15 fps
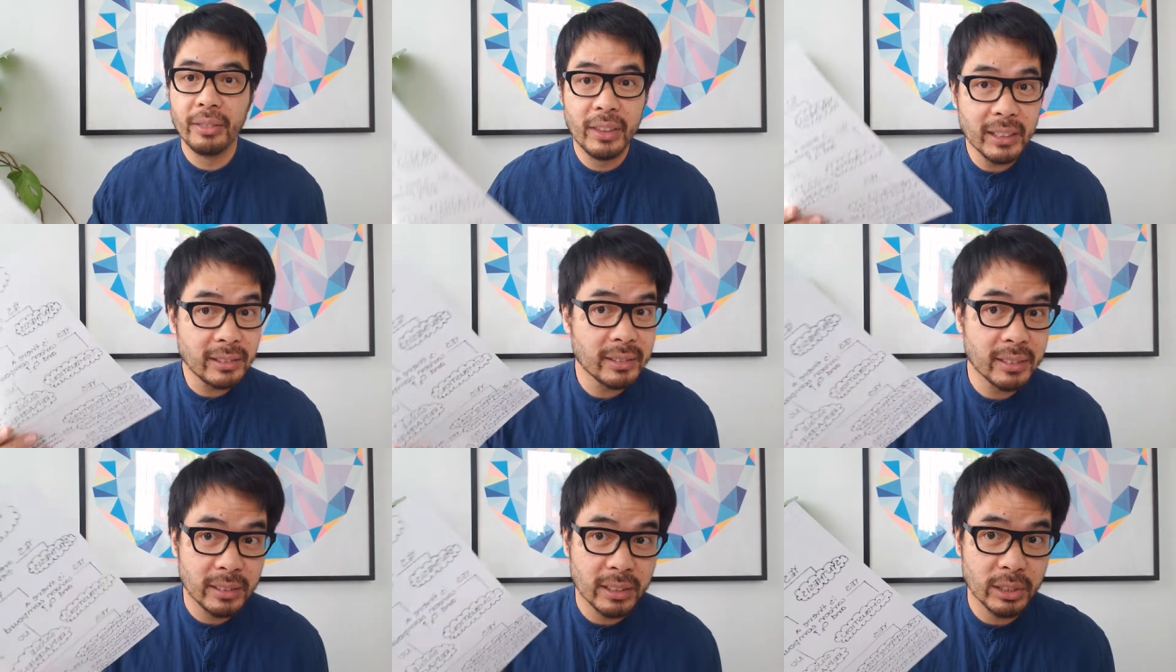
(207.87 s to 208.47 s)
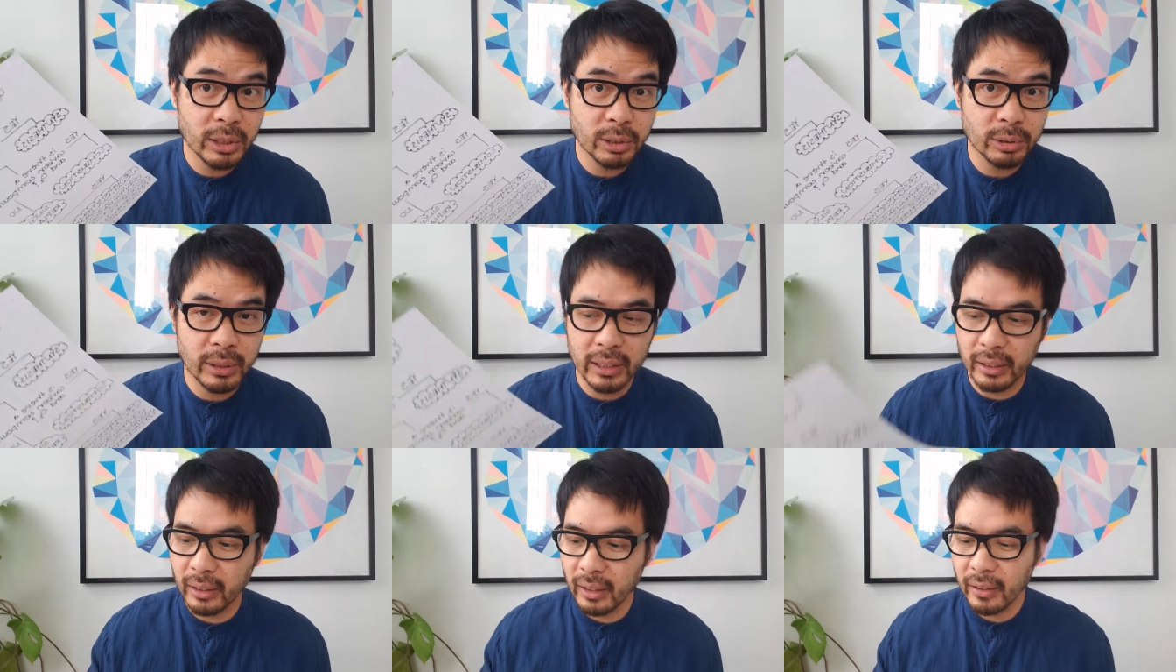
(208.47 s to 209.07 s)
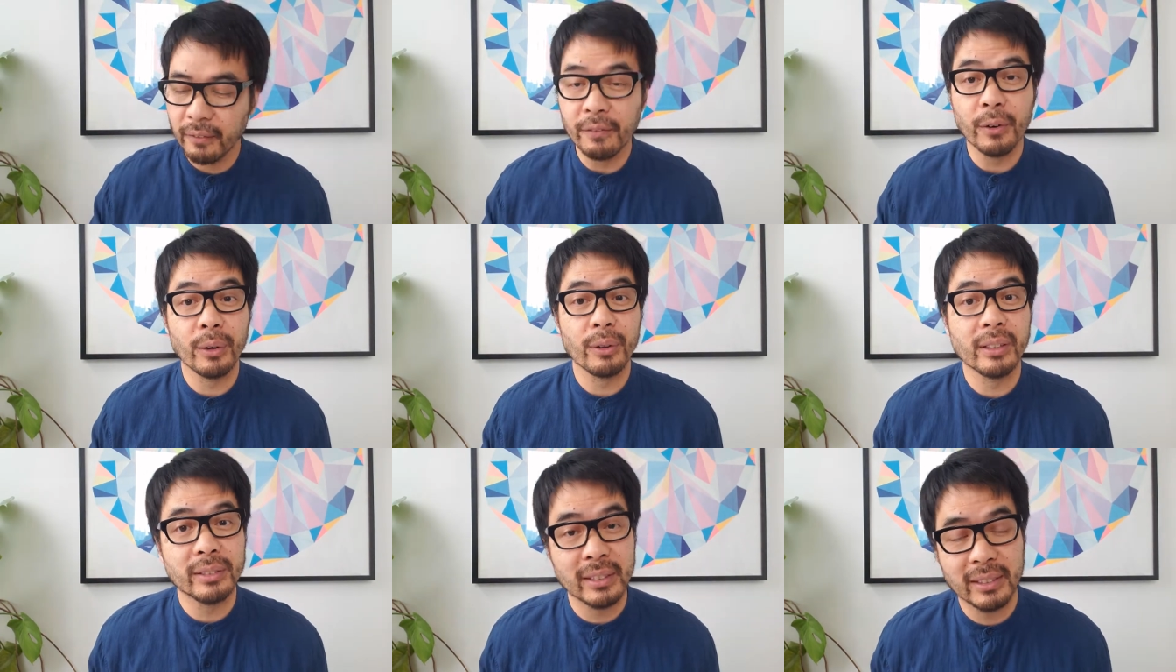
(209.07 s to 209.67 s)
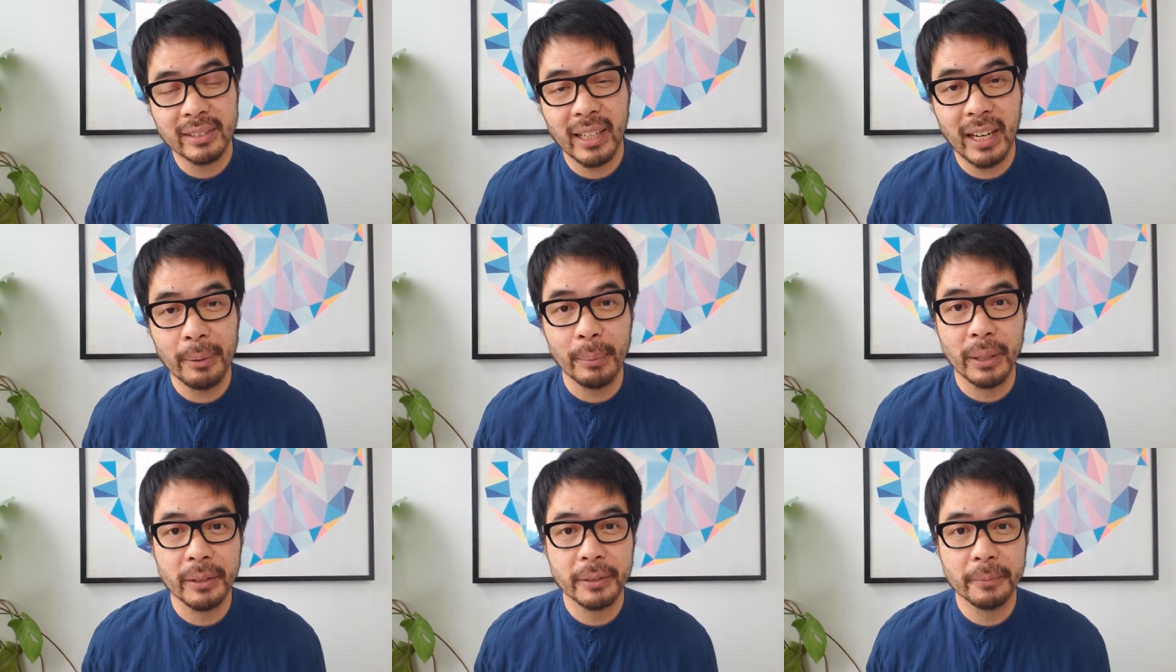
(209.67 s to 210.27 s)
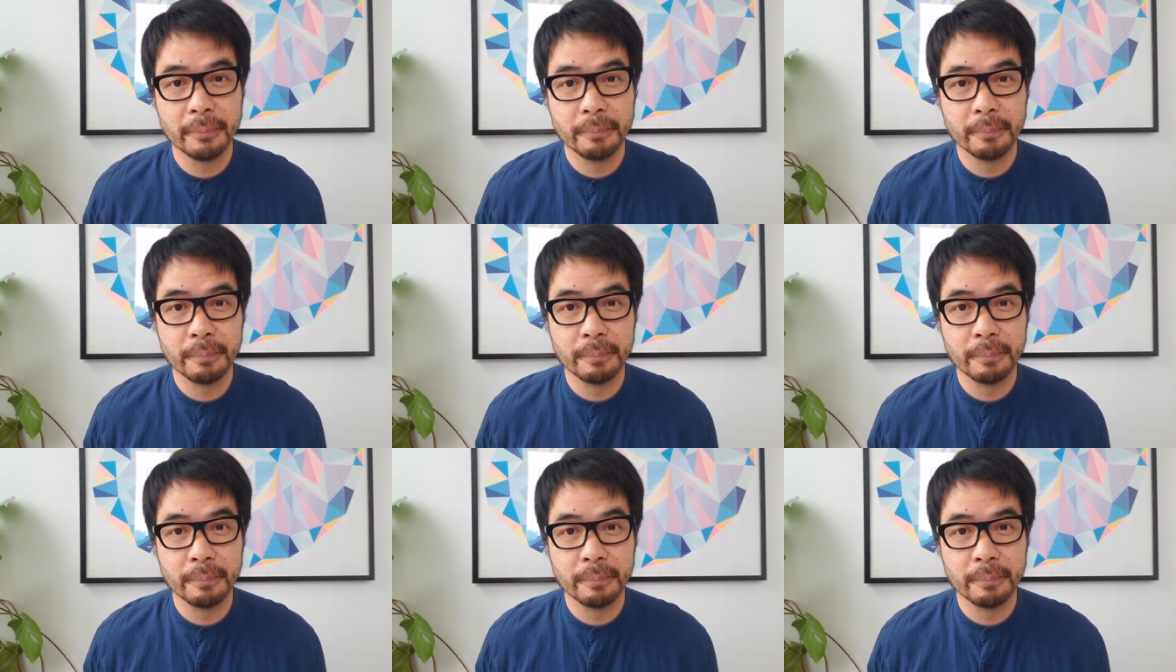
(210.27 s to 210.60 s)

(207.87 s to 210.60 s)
this decision tree for this assignment.